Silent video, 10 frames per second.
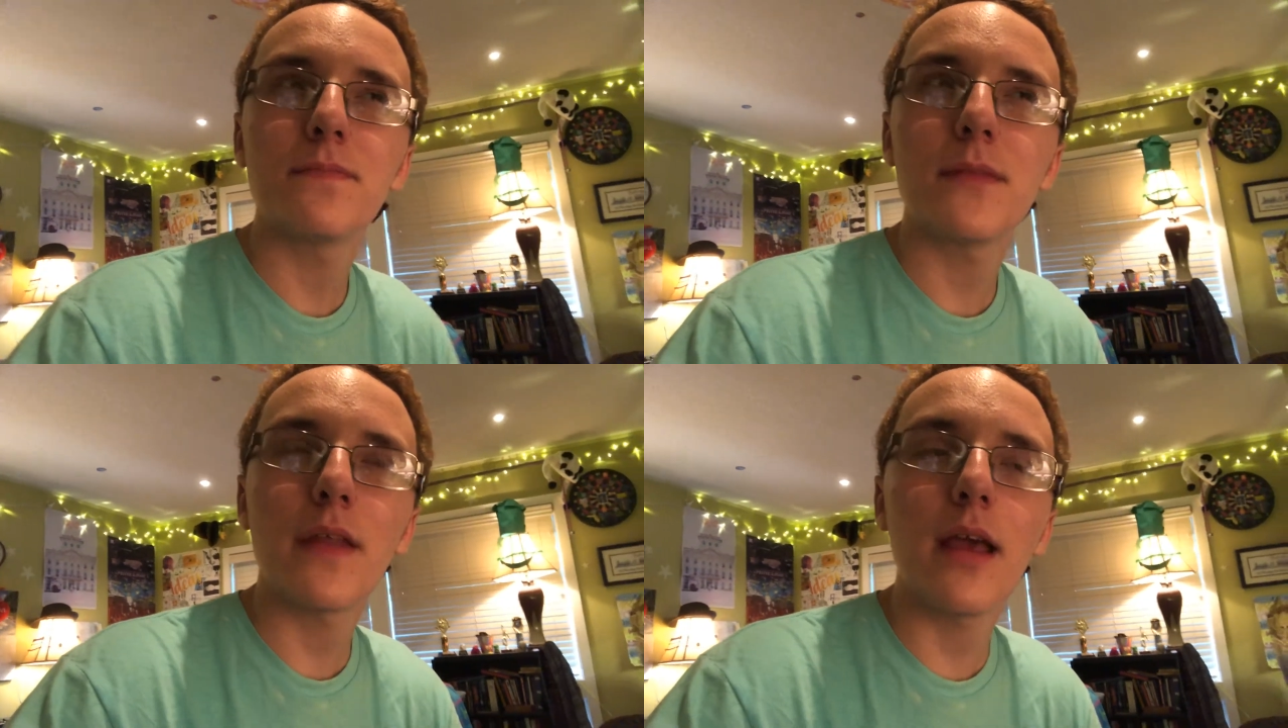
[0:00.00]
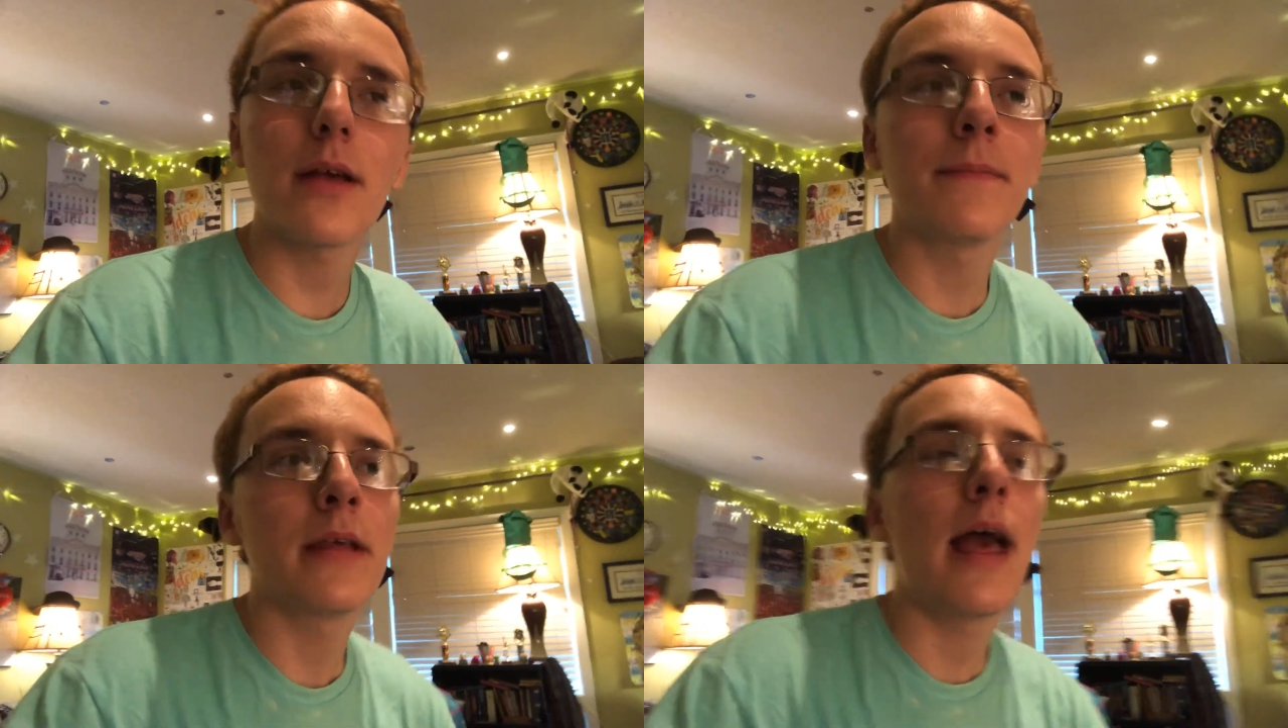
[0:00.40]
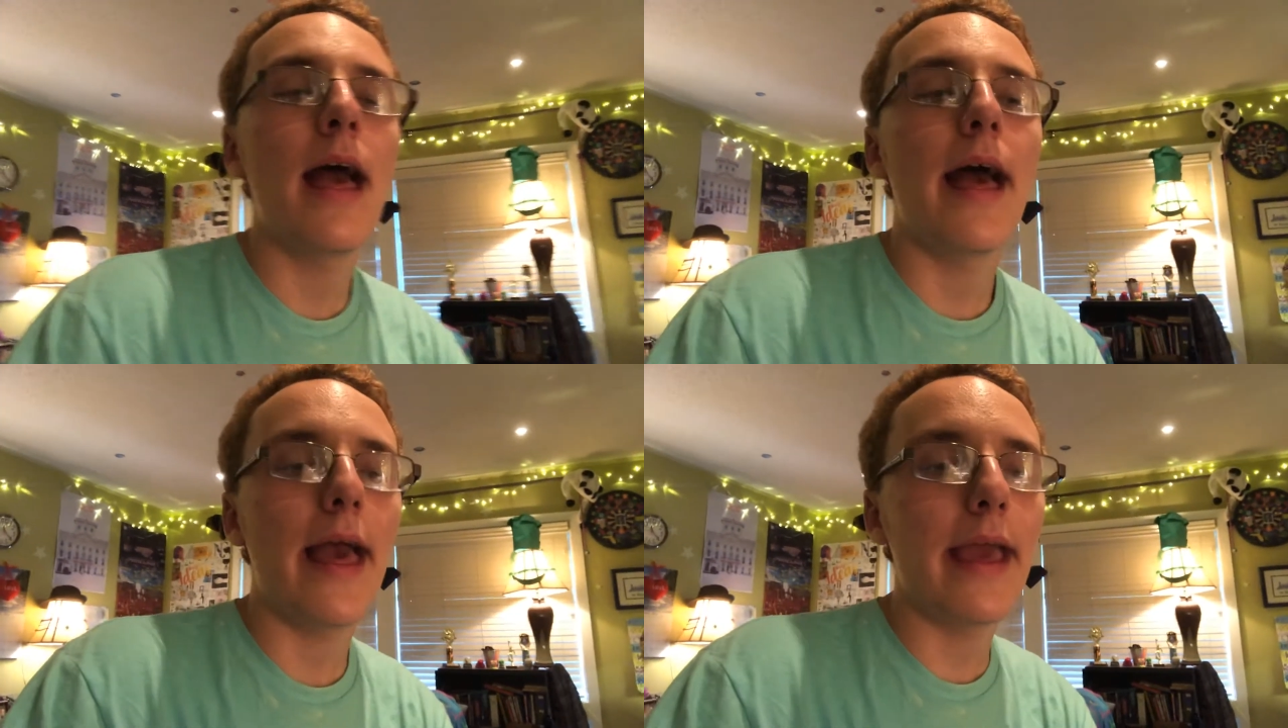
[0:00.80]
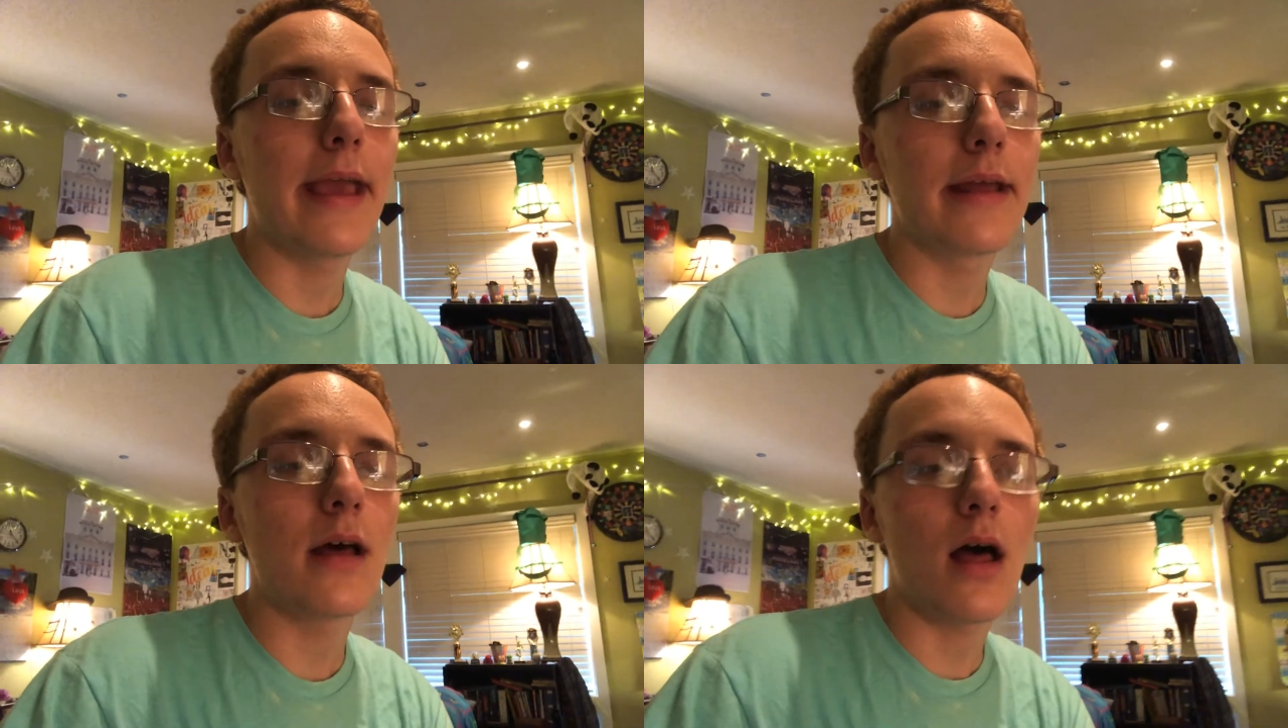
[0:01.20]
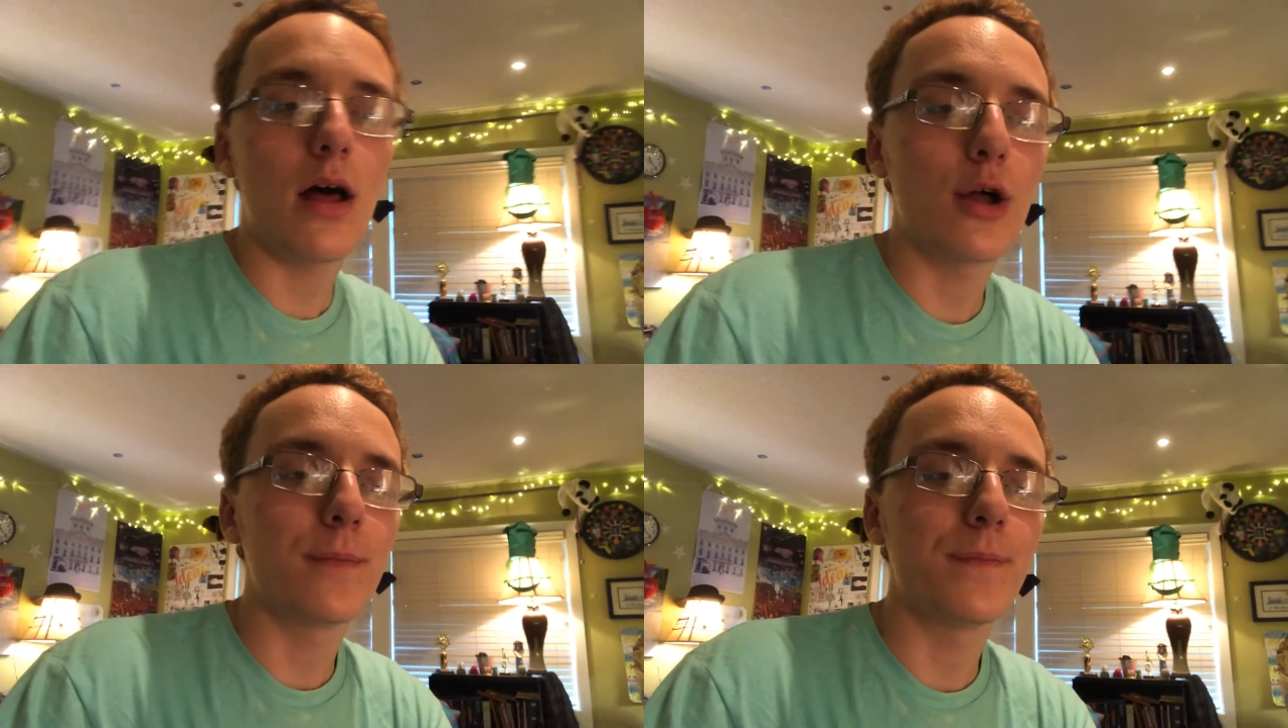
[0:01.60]
I think. And
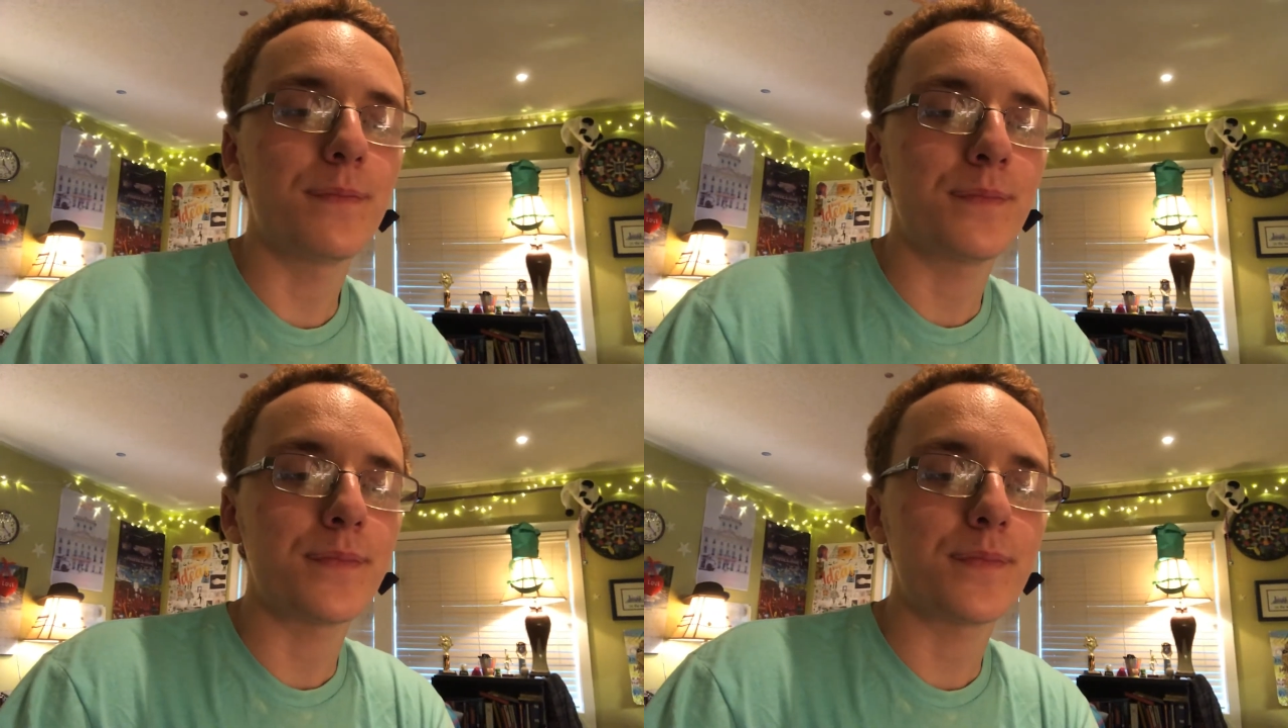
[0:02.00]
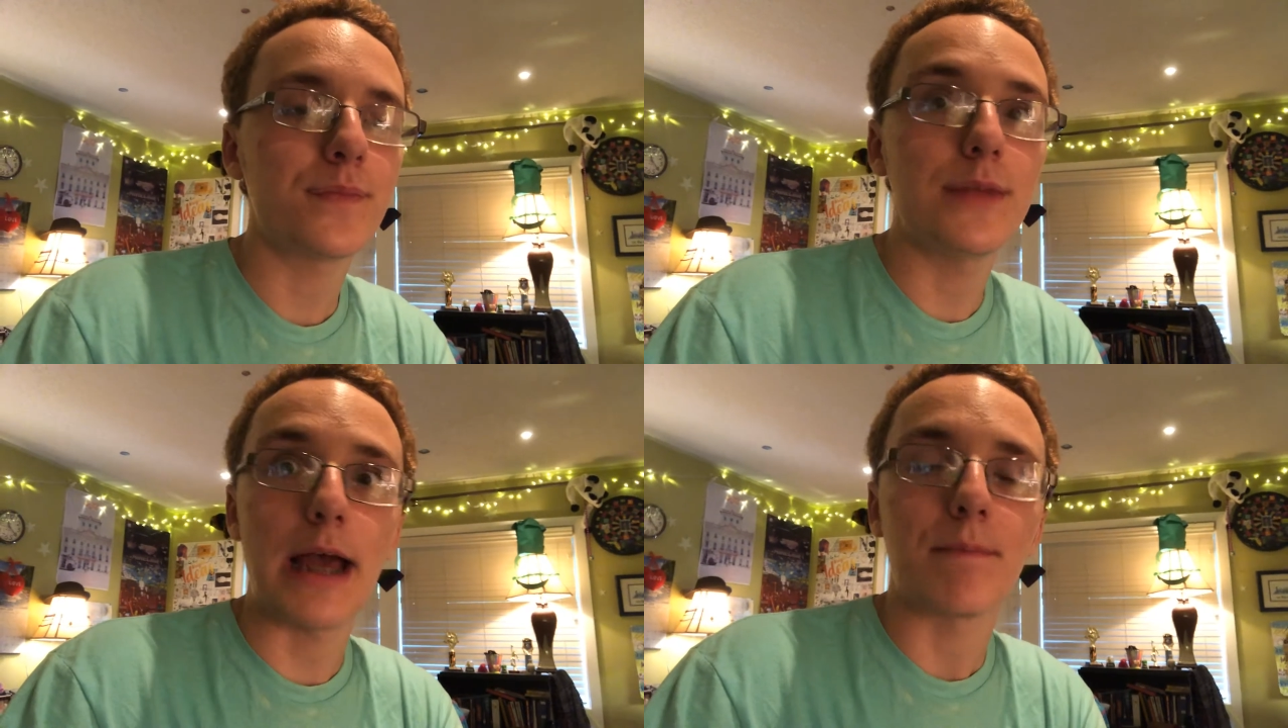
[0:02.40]
um, yeah,